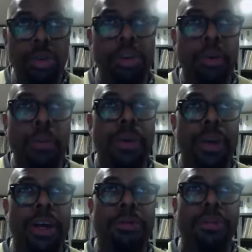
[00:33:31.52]
you bring
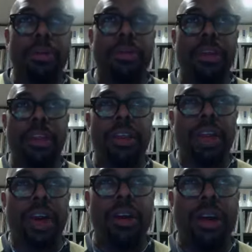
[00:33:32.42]
up something
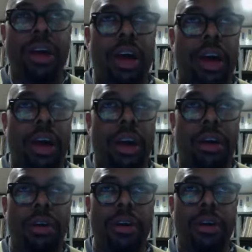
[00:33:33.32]
that
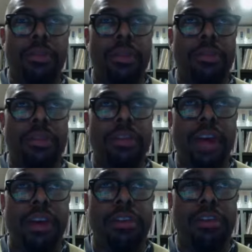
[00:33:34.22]
uh, a few of us
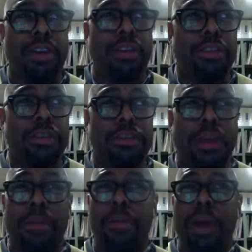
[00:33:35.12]
had a discussion
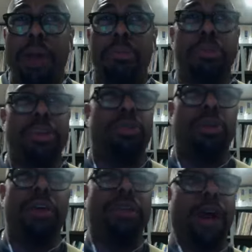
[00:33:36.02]
about probably
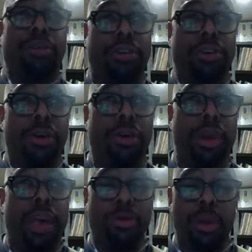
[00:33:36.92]
twelve hours ago
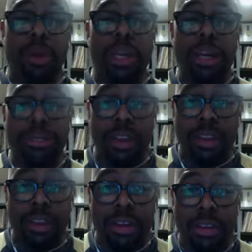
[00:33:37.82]
as we were
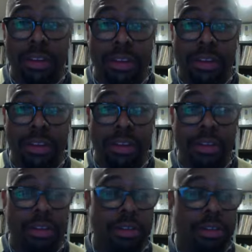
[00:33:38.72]
leaving the, the,
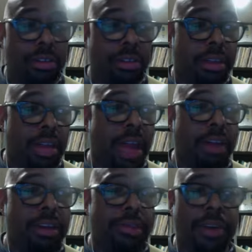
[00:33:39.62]
the
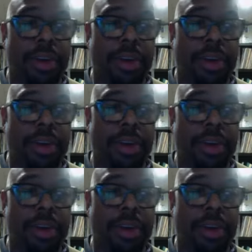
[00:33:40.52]
gala event.